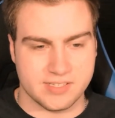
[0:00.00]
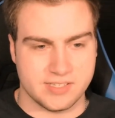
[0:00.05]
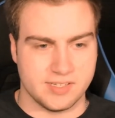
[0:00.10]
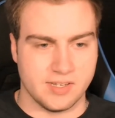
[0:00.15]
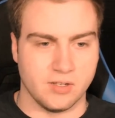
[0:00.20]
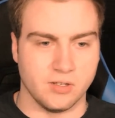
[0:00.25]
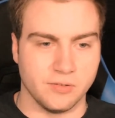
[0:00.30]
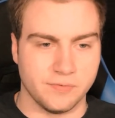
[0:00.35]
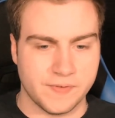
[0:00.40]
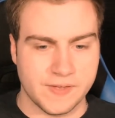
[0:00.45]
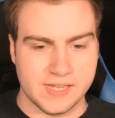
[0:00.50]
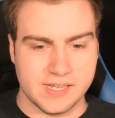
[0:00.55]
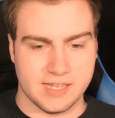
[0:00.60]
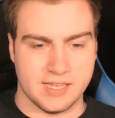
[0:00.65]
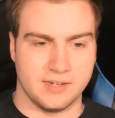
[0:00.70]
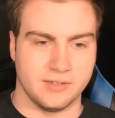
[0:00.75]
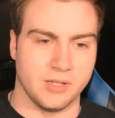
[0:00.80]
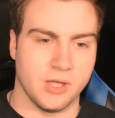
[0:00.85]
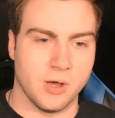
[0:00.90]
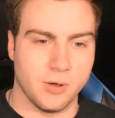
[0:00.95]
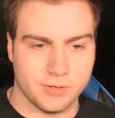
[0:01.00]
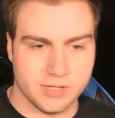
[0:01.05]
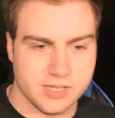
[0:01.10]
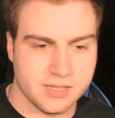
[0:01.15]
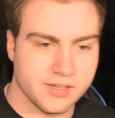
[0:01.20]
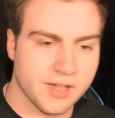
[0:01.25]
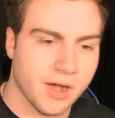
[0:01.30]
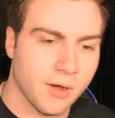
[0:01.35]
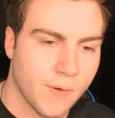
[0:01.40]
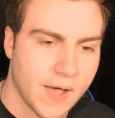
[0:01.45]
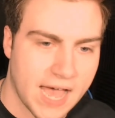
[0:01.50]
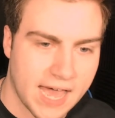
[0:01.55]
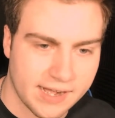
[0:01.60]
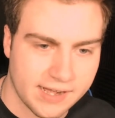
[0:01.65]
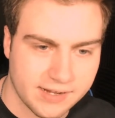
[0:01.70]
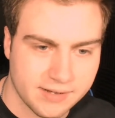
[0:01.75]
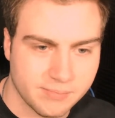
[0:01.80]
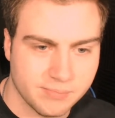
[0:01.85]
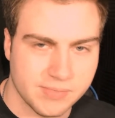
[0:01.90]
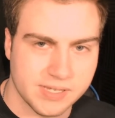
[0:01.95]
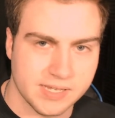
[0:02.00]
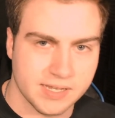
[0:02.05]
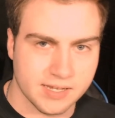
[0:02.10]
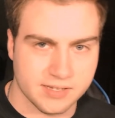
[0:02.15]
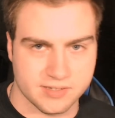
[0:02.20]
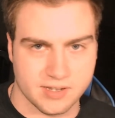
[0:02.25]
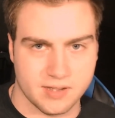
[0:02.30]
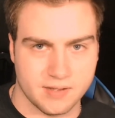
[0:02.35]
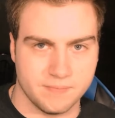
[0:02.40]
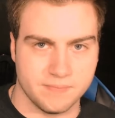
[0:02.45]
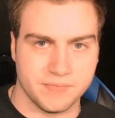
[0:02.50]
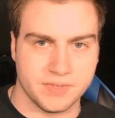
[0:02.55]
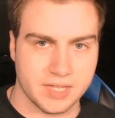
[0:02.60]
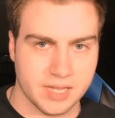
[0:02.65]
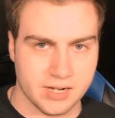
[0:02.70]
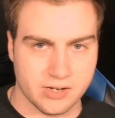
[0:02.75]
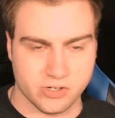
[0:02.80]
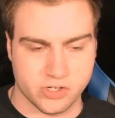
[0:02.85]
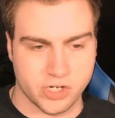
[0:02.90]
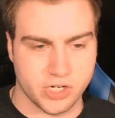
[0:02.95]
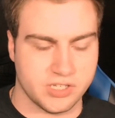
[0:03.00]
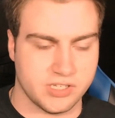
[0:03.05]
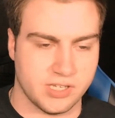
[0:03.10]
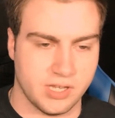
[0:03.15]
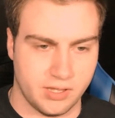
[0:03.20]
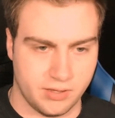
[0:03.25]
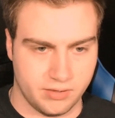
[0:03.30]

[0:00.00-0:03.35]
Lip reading: Sylvie and Loki go at it because they're